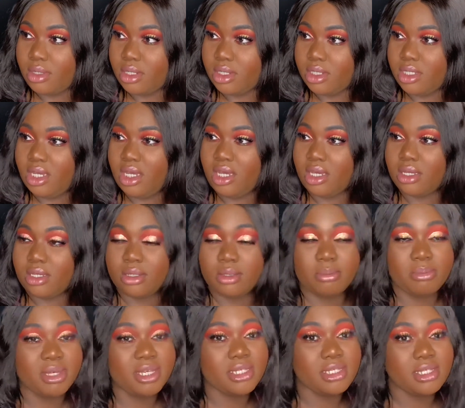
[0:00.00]
Yeah, I'm
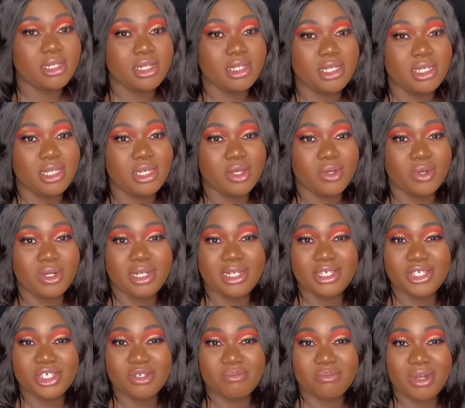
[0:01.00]
basically
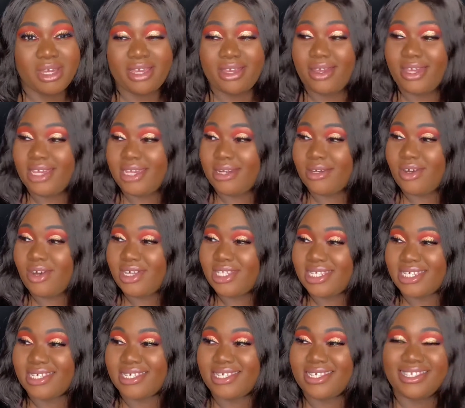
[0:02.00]
unleashing my inner
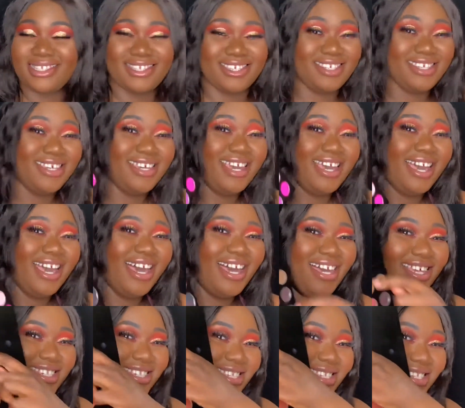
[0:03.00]
artist
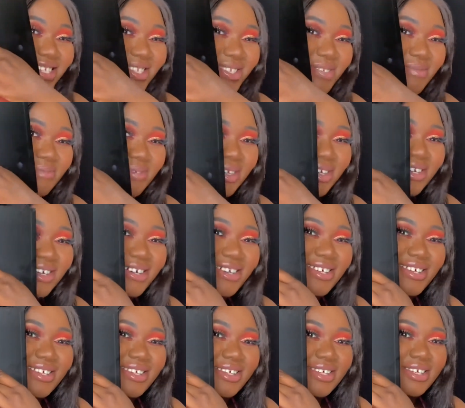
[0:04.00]
as it says up here,
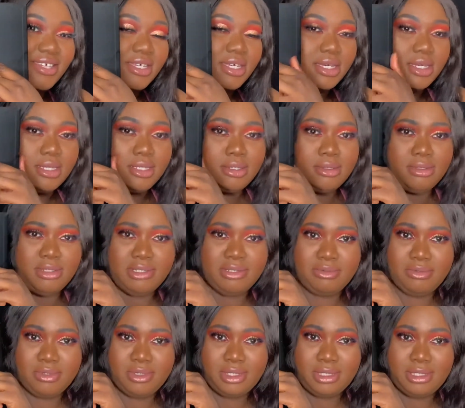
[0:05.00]
if
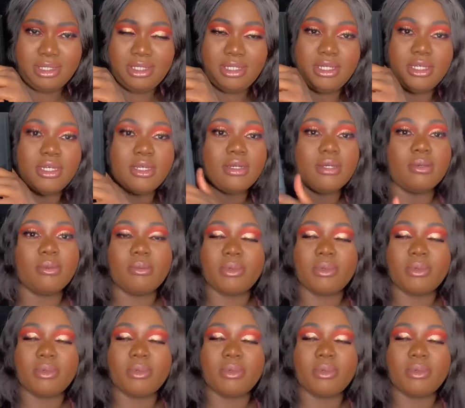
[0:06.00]
you can see it.